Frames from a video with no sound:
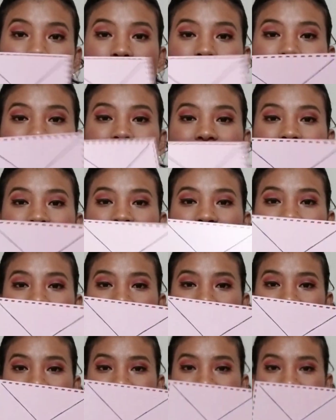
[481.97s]
Look at the
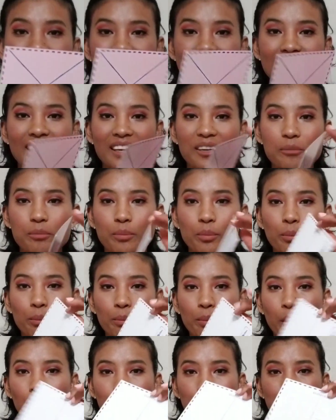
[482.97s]
card. It's like a
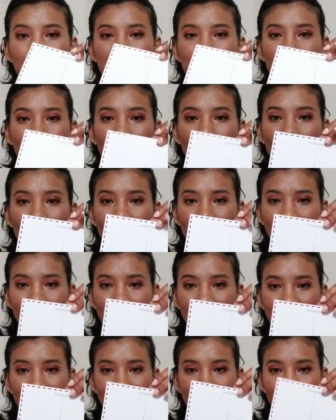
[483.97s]
postcard.
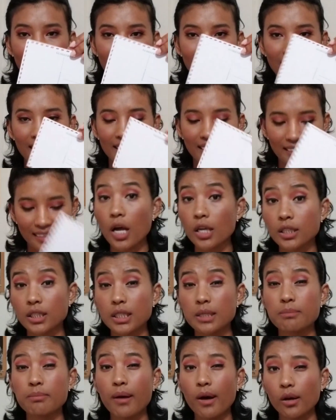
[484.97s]

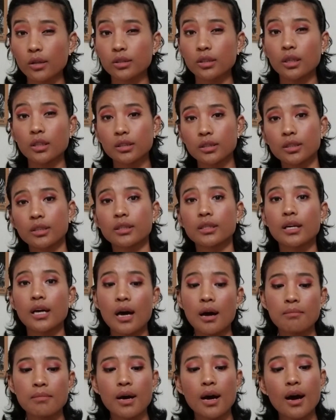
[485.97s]
Glossy Box also
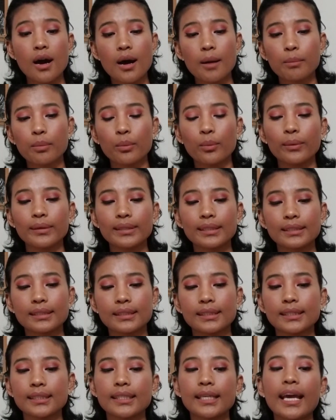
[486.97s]
come up with
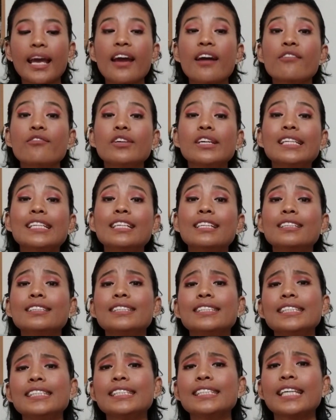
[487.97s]
every little
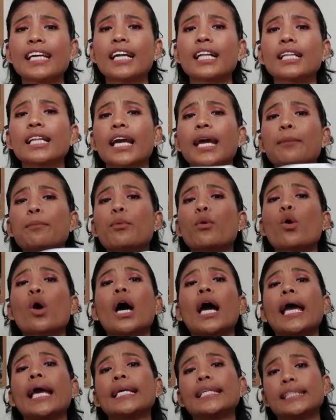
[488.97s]
detail and
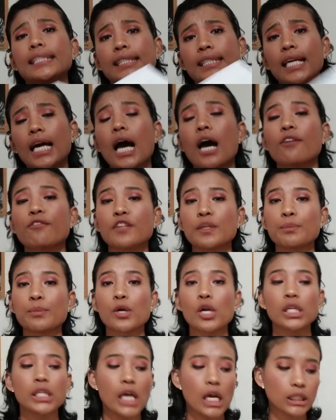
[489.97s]
price of the
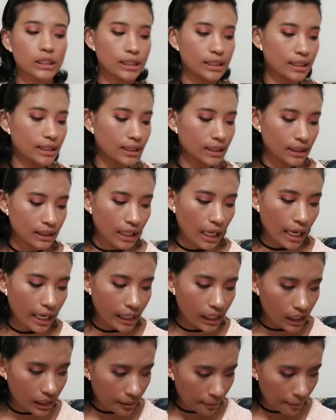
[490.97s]
product inside.